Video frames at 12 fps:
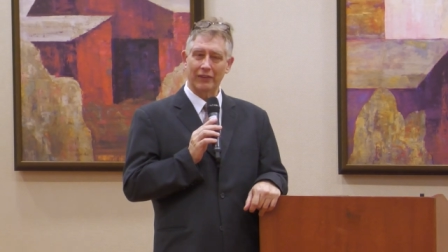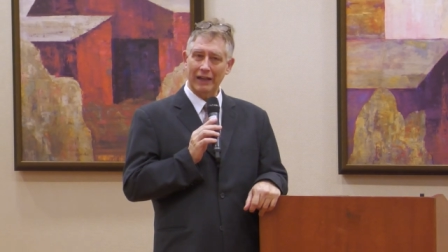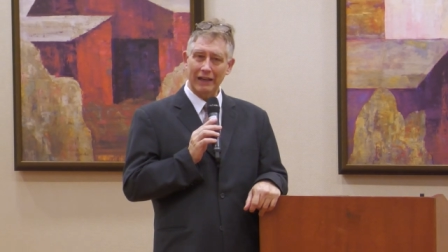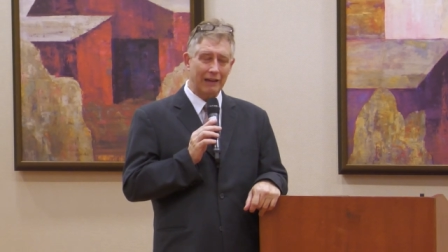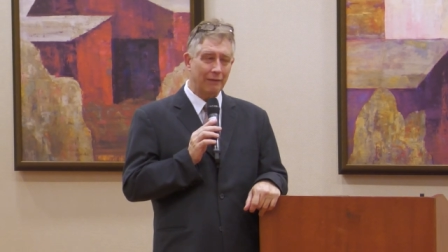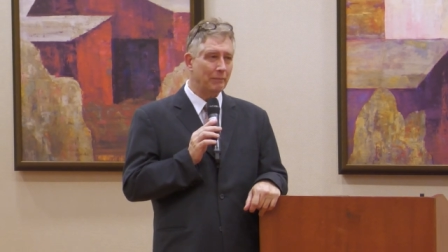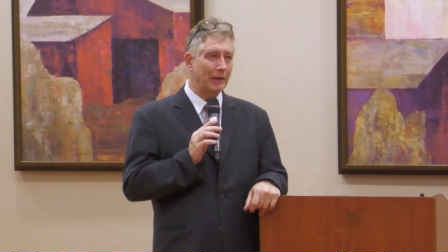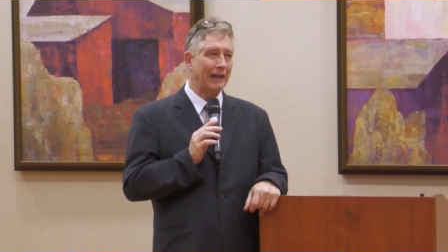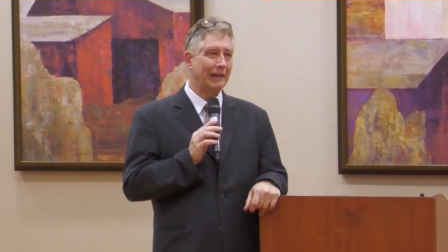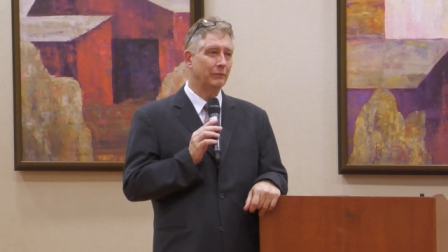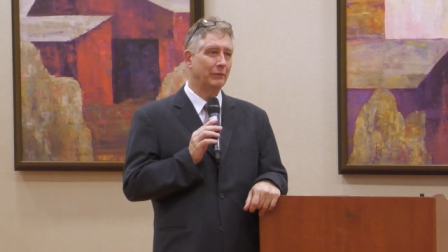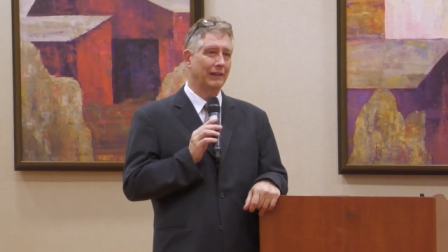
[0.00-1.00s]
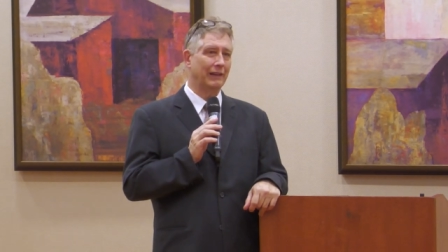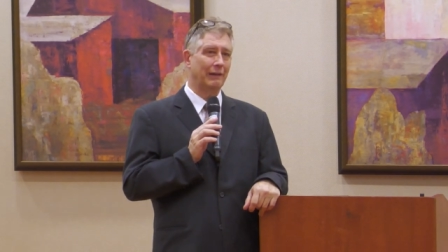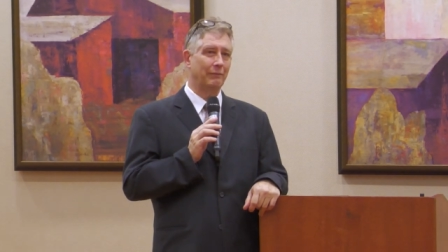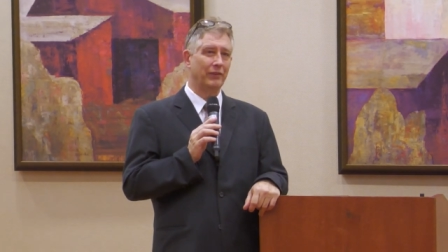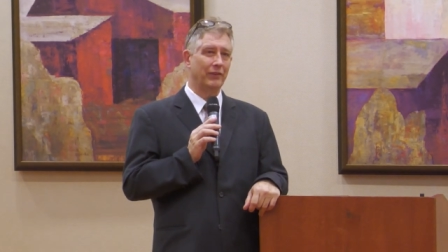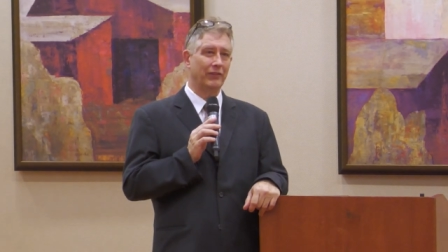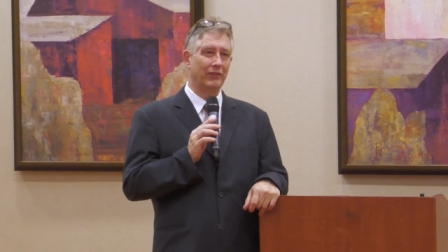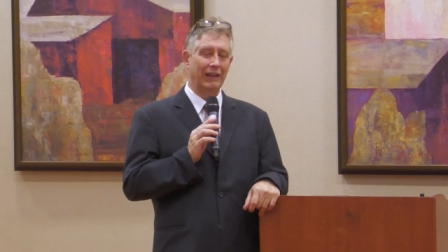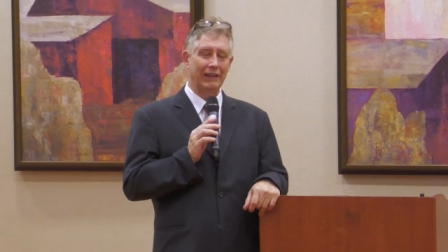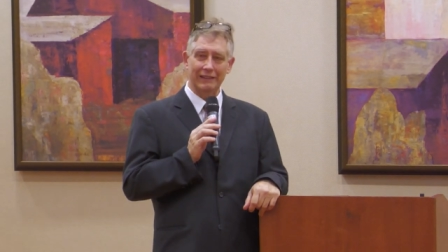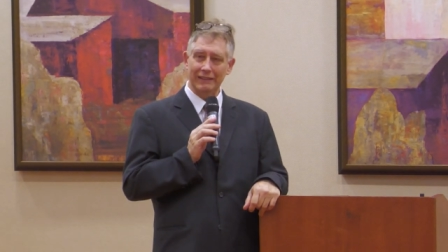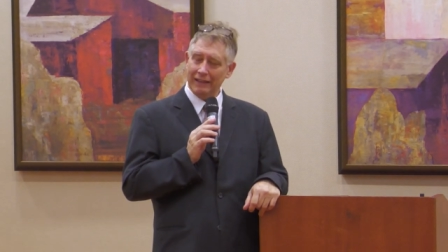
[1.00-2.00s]
They have bad relapses,
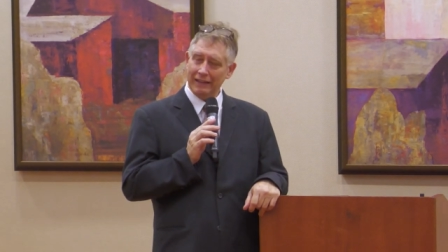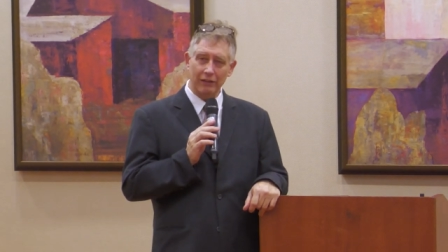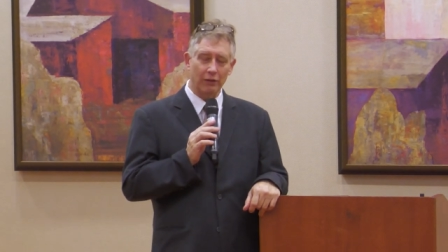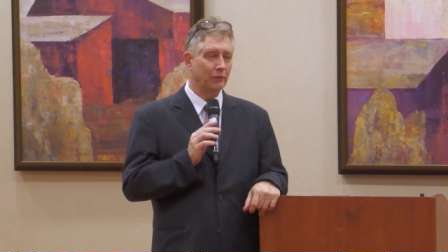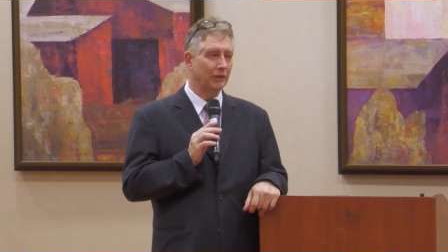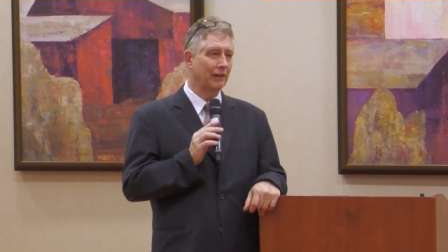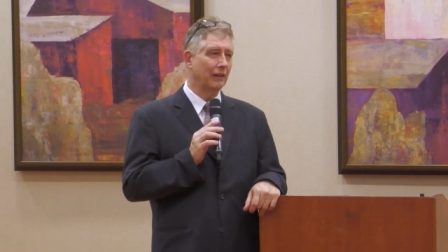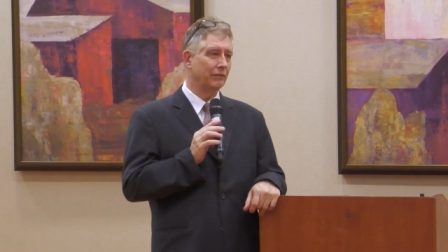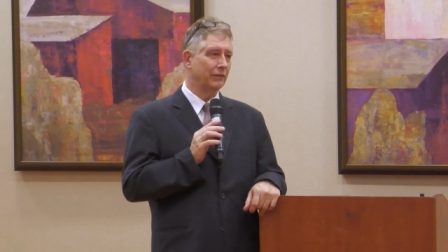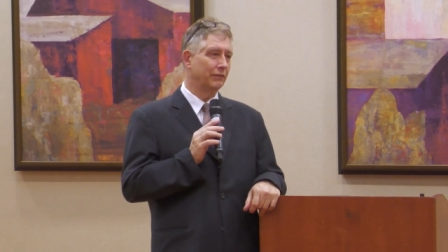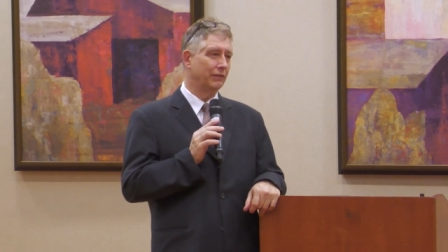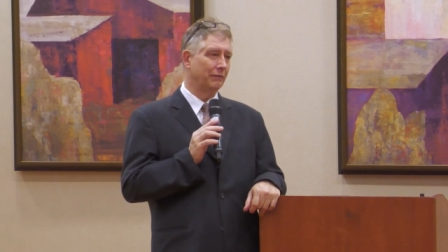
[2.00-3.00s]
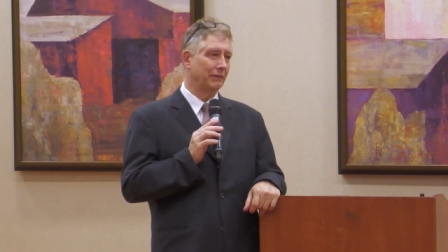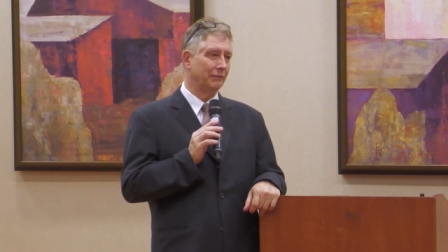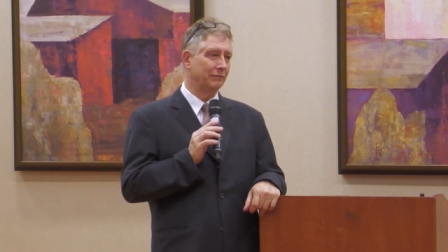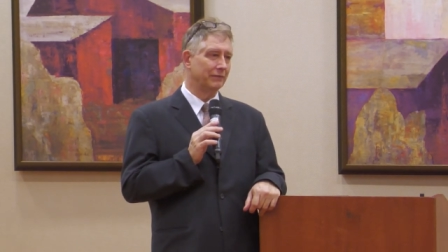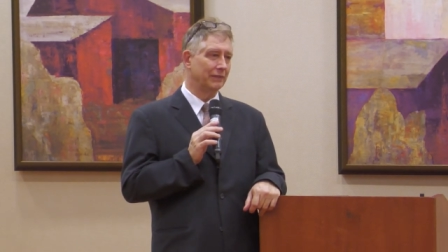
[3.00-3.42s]
and then they don't recover from them.